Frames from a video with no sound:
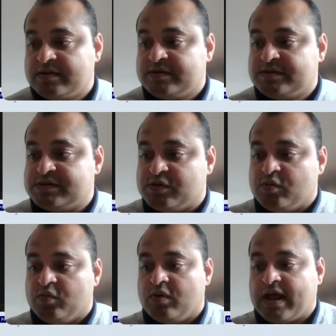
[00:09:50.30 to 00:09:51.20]
So
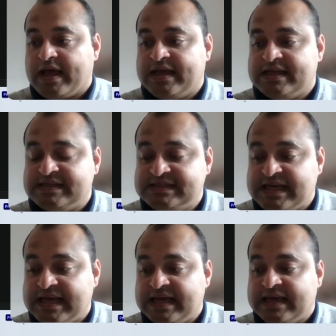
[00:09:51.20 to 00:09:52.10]
what I can
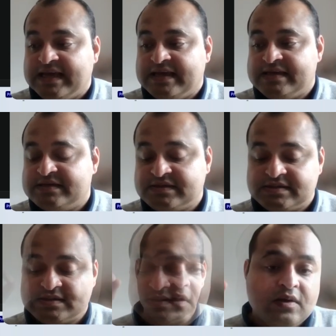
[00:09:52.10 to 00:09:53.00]
say
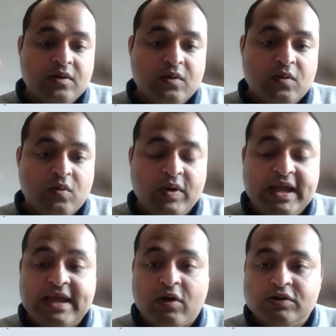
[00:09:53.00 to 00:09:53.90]
is
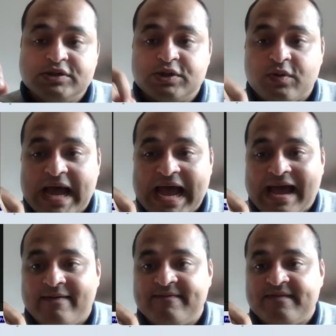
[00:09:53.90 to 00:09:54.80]
we also
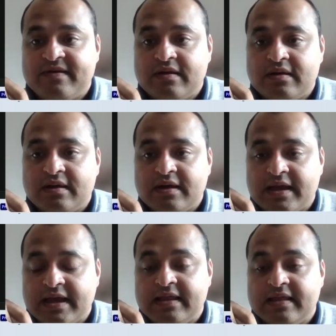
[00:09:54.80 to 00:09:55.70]
have
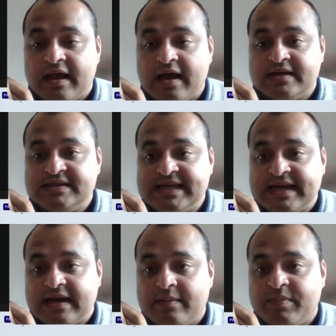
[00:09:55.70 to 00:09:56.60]
in our
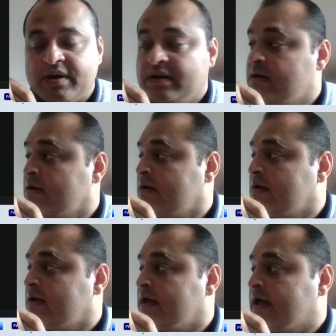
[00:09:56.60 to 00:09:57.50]
setup
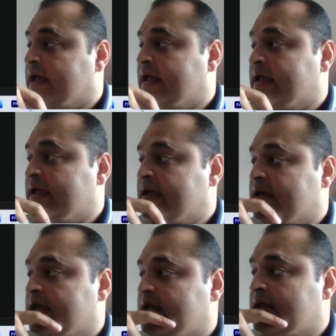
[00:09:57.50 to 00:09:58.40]
a
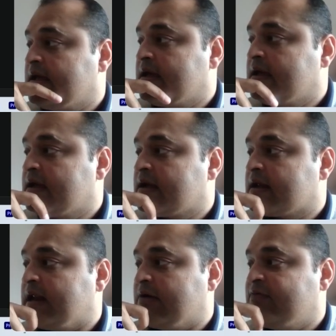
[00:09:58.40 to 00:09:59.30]

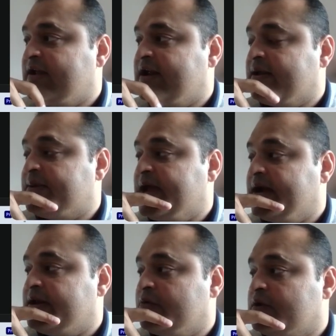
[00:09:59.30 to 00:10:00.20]
Cloudflare
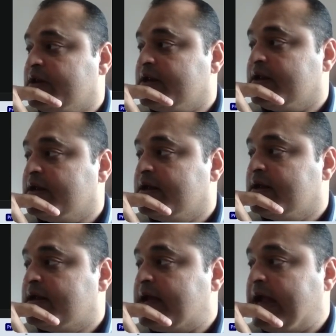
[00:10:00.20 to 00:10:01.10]
API token.
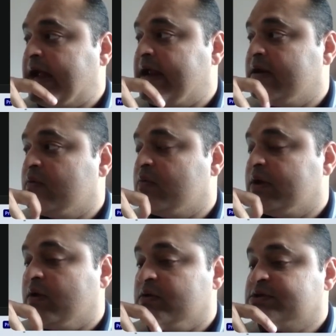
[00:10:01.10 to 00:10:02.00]
And
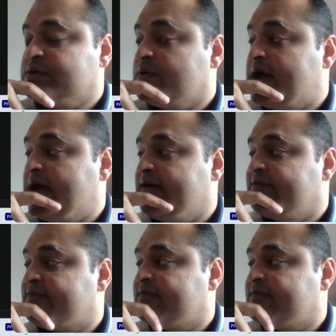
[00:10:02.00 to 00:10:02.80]
we also have